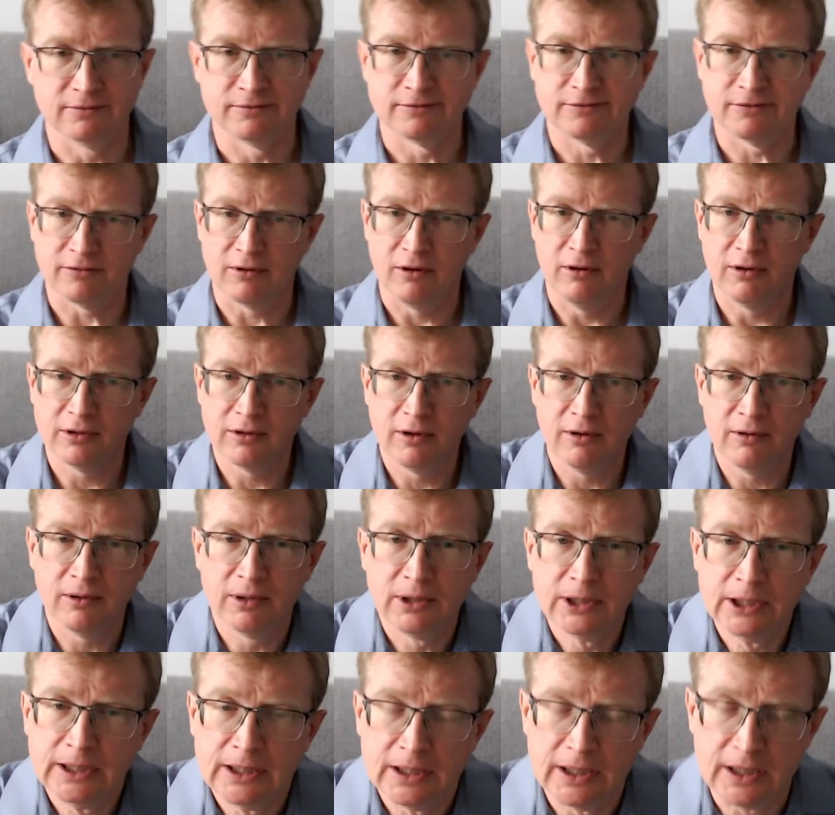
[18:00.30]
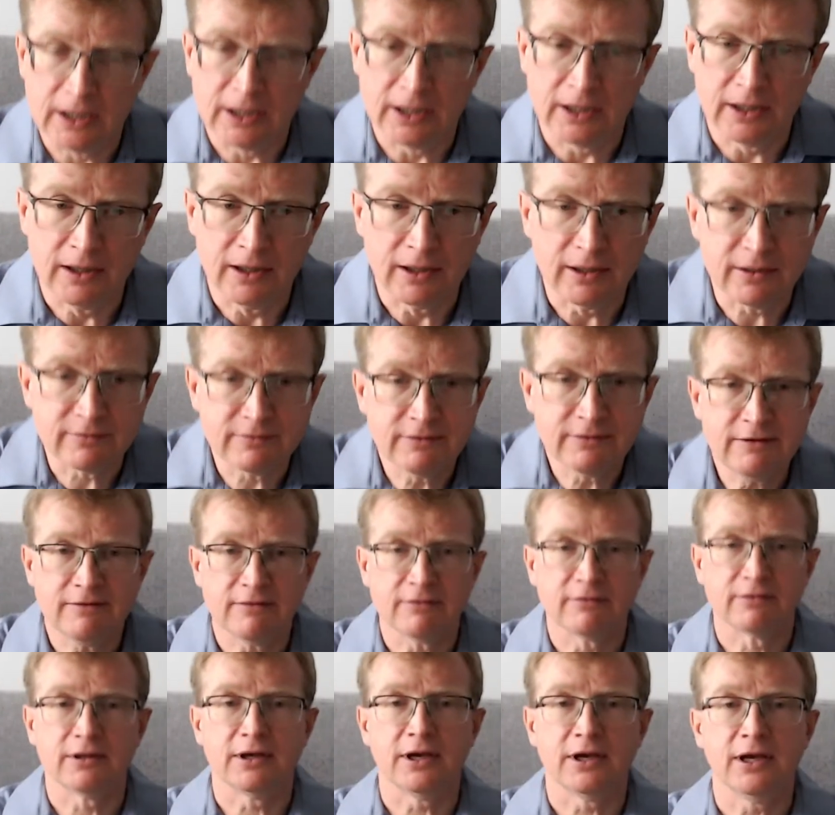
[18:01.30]
Toronto
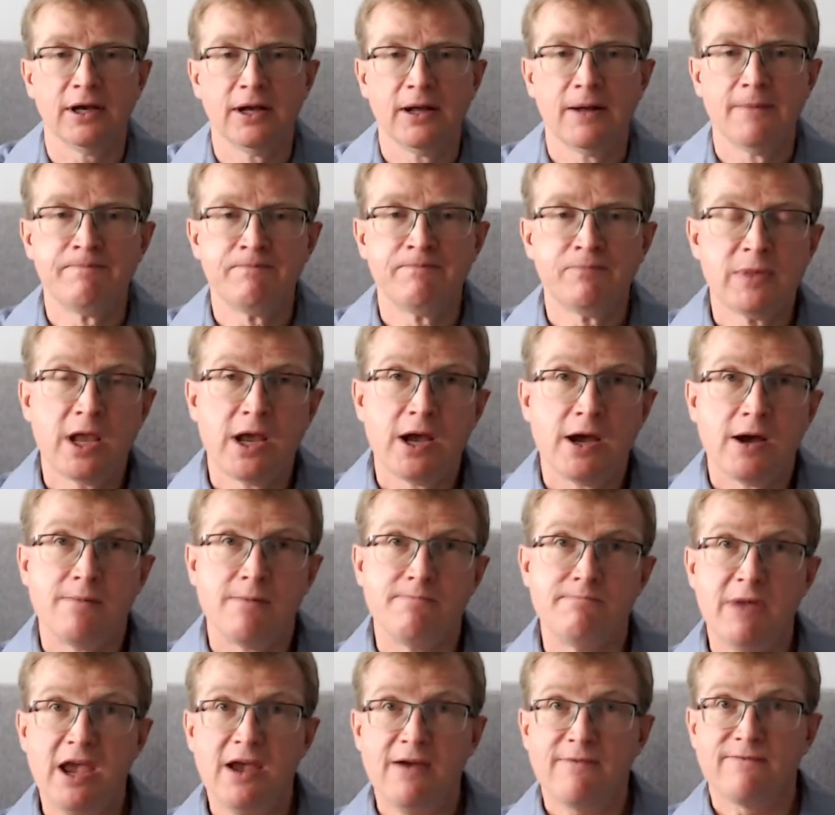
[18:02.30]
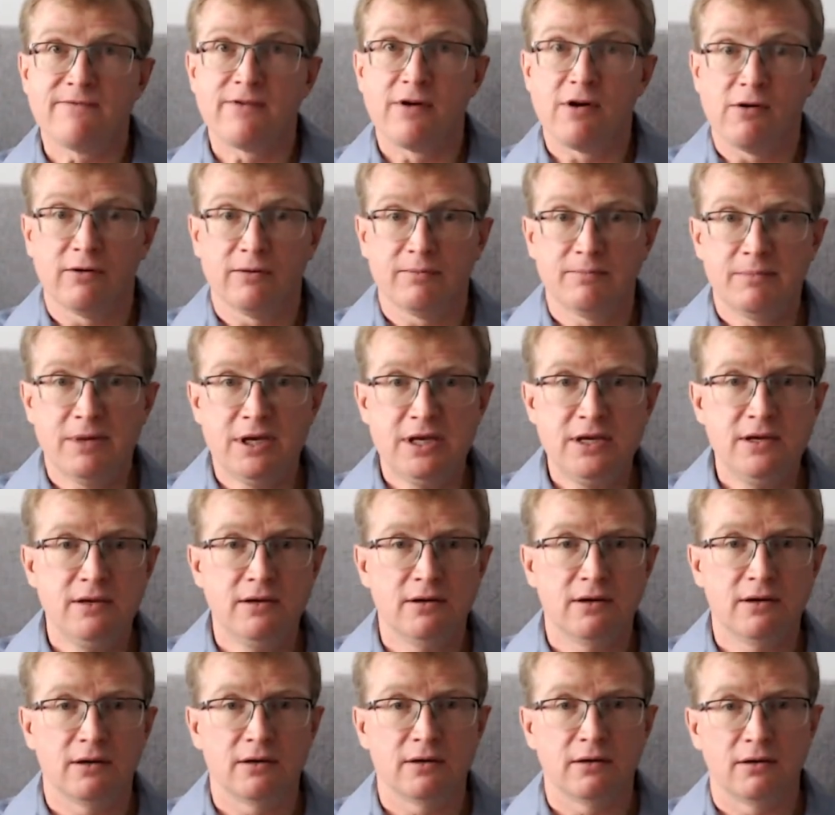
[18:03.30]
recently may have heard
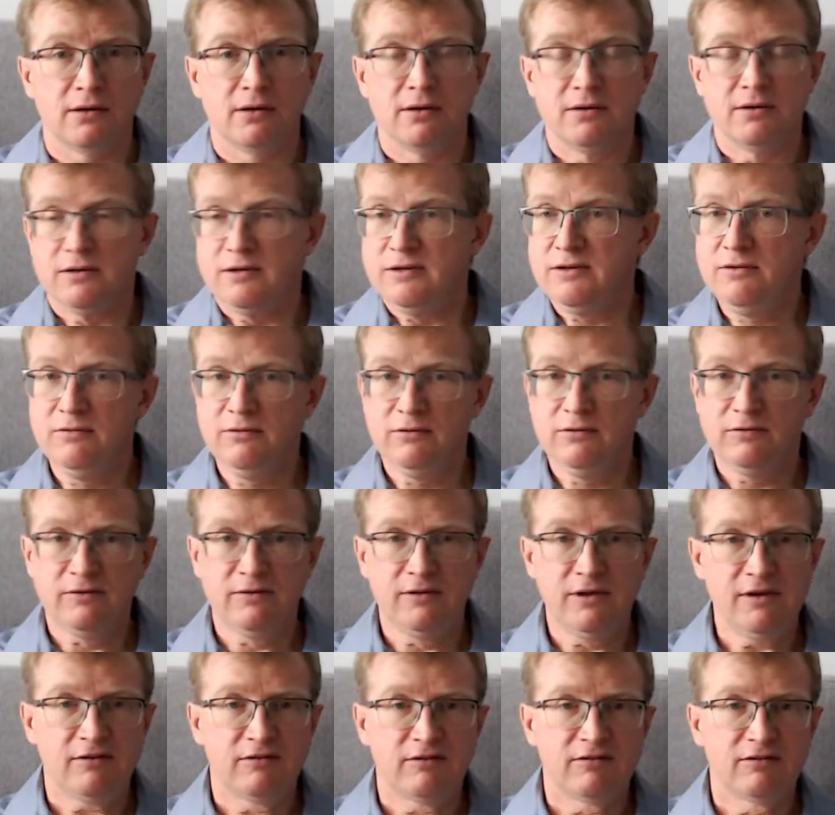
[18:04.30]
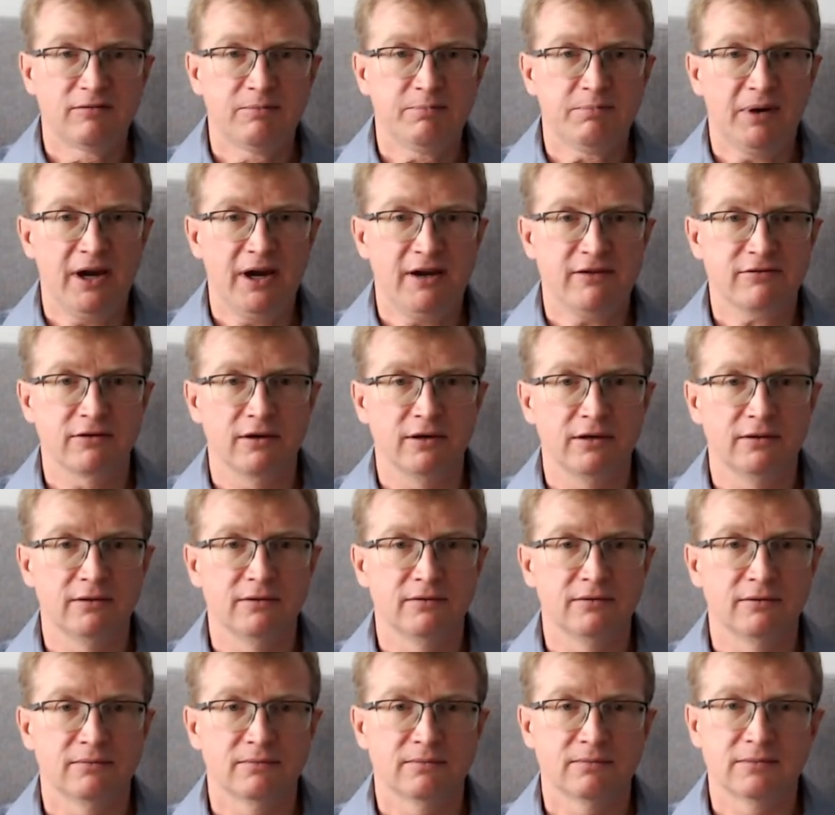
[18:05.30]
me use the
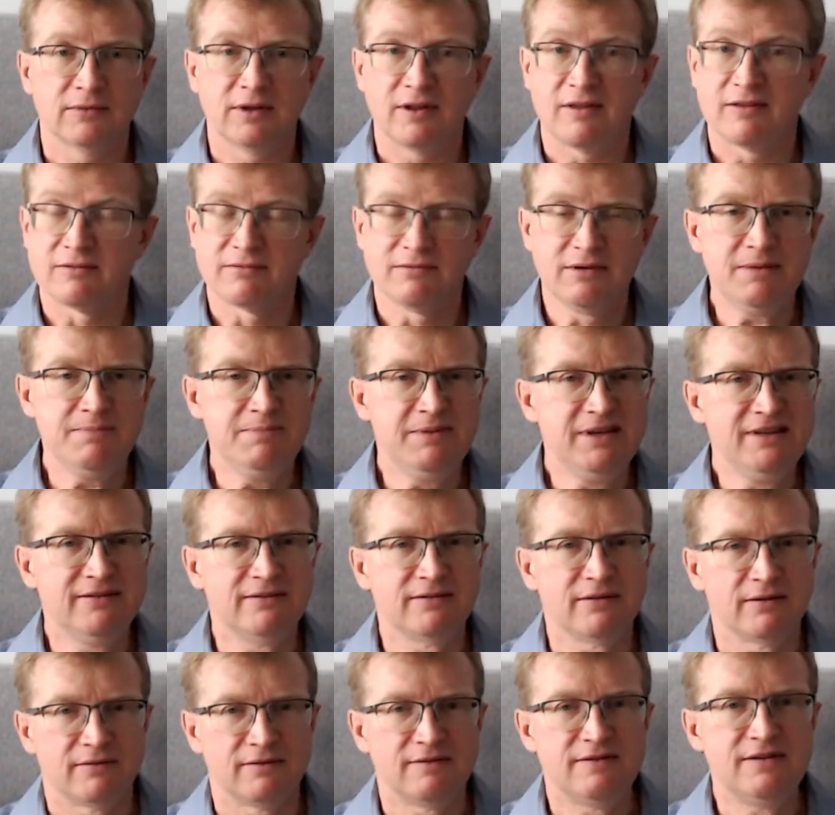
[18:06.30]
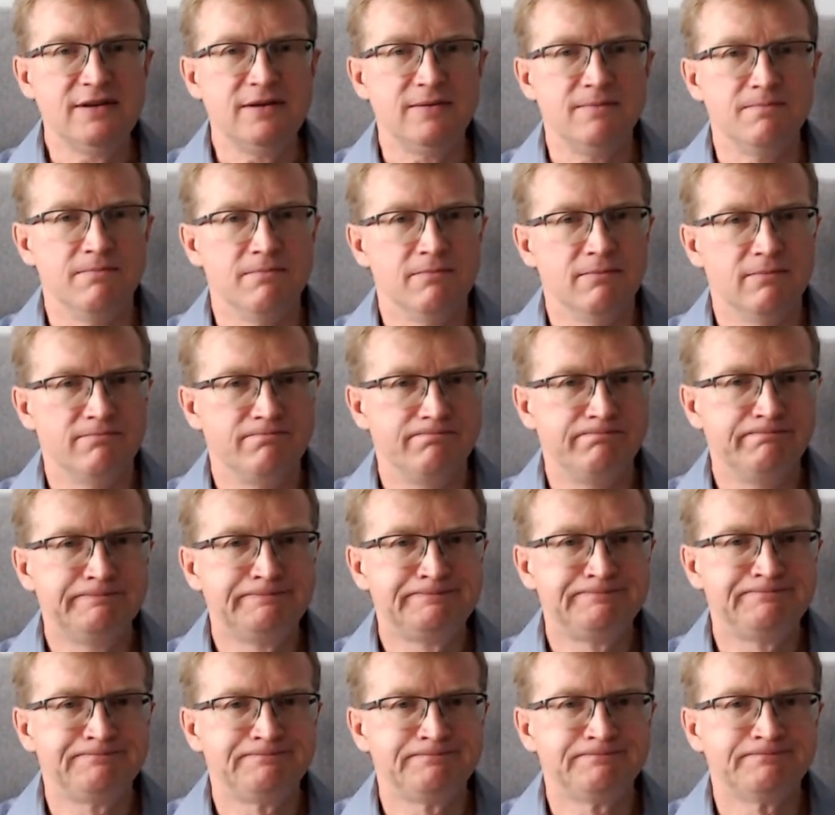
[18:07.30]
expression a three-pizza team,
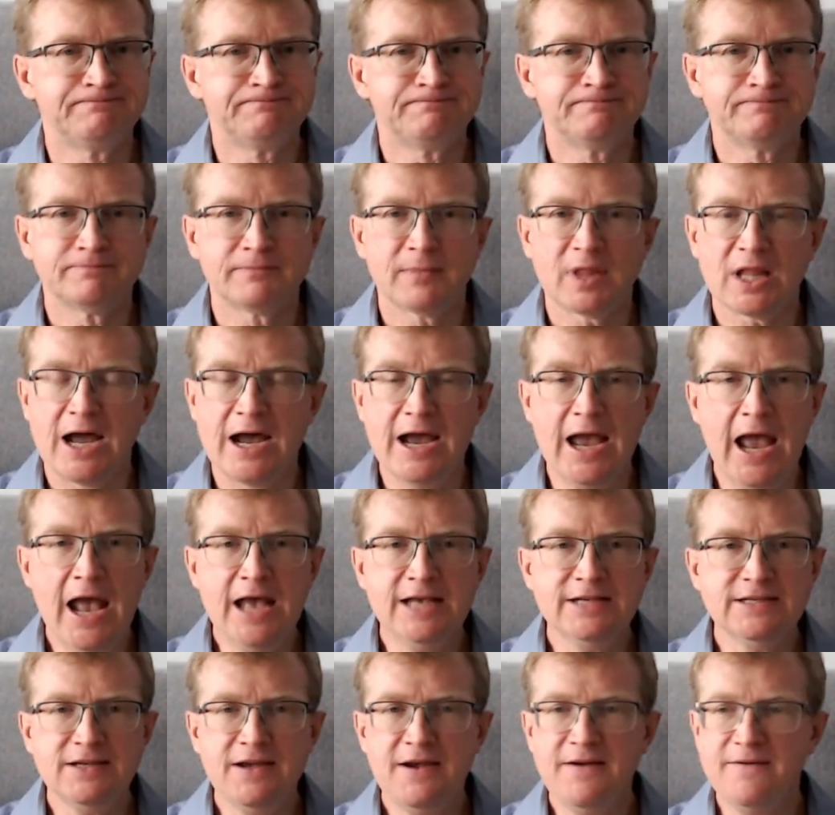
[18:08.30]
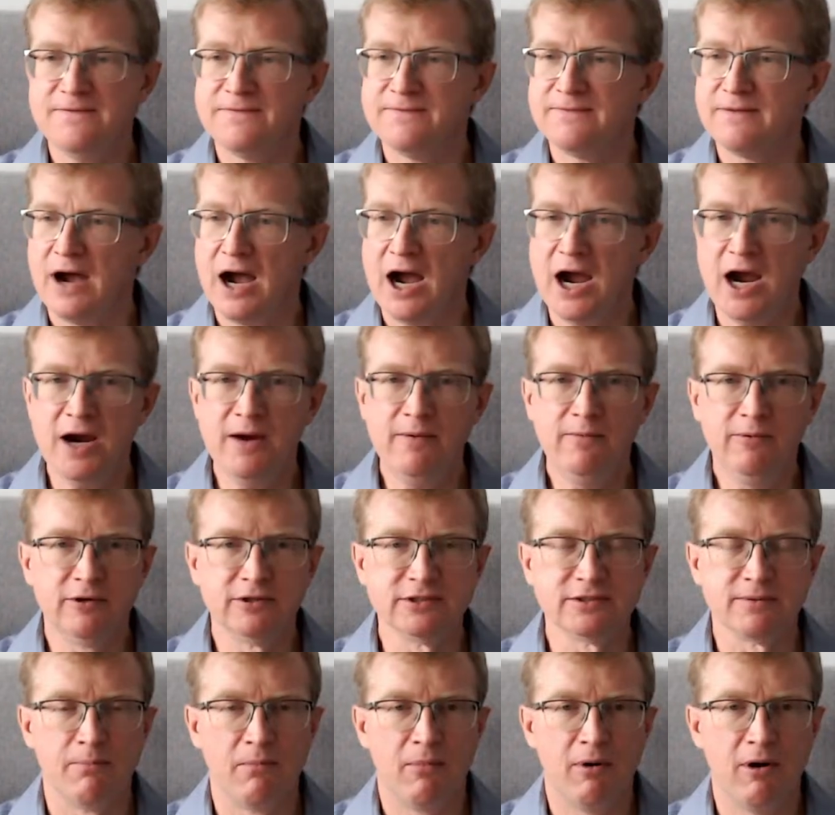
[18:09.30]
as if I
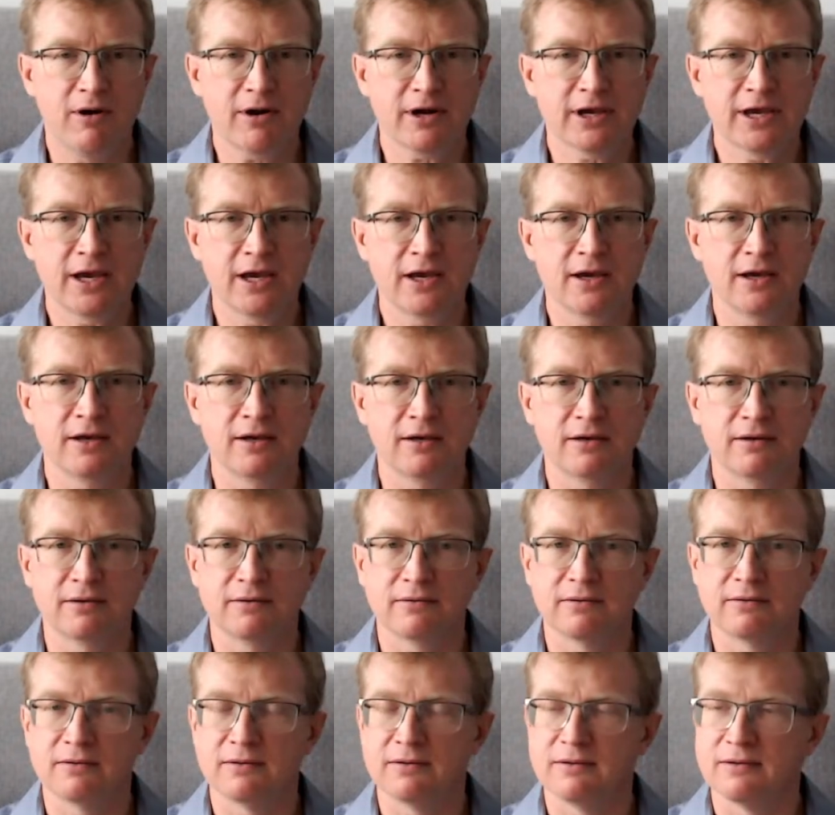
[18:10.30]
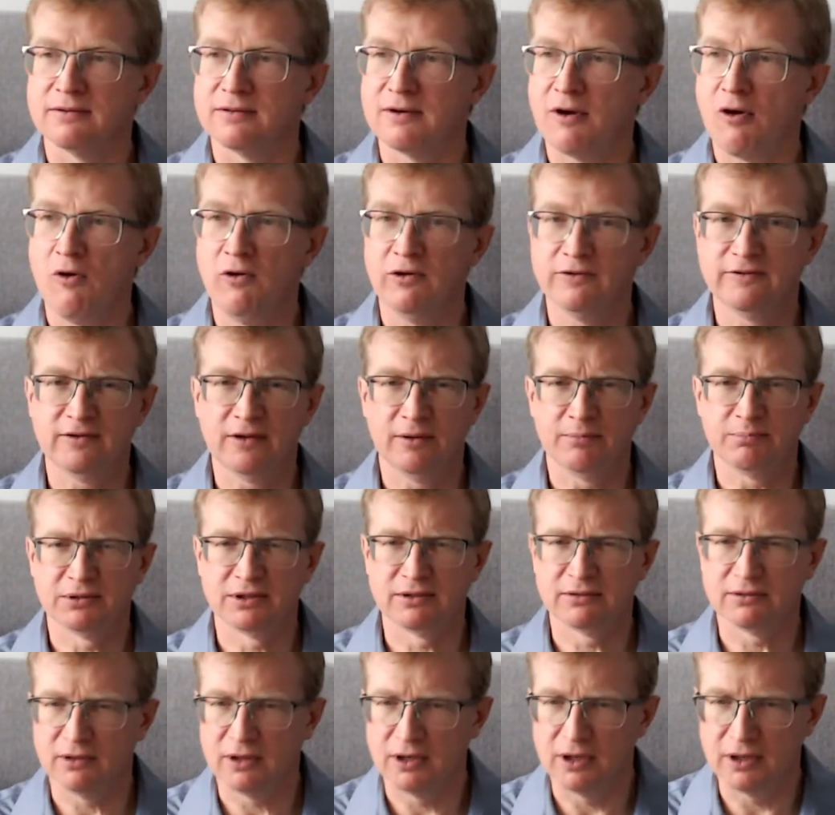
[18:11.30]
was mocking the
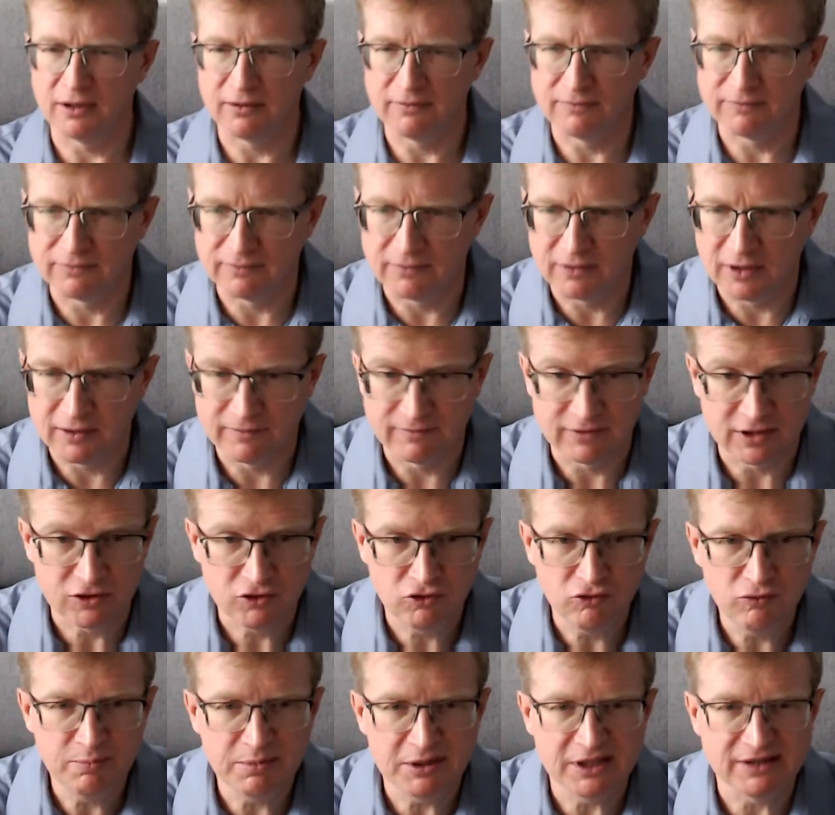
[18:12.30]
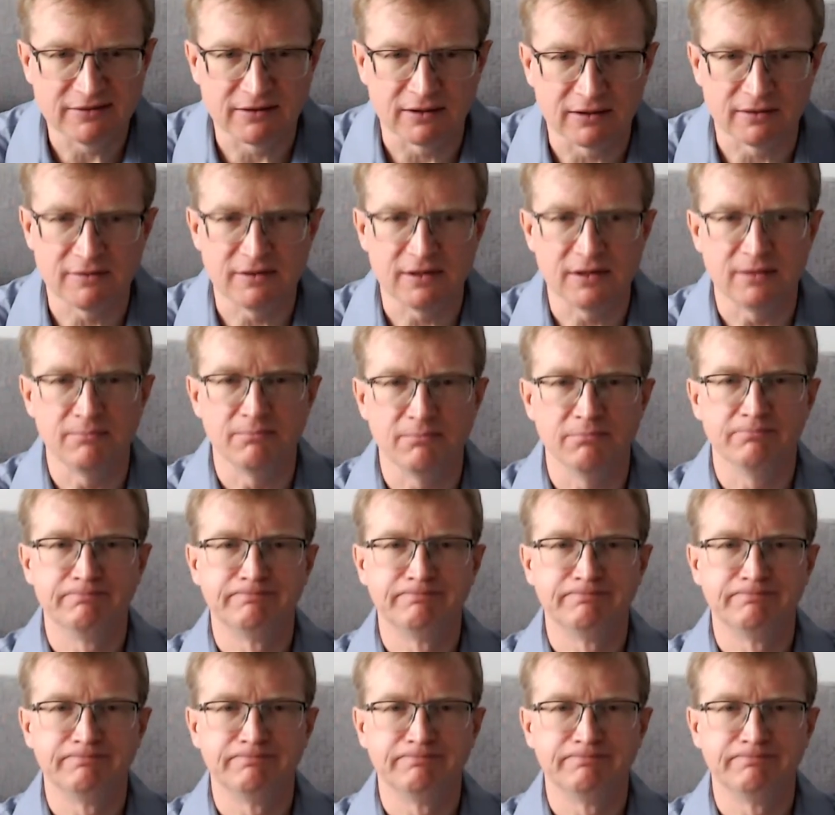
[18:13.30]
concept of a two-pizza team,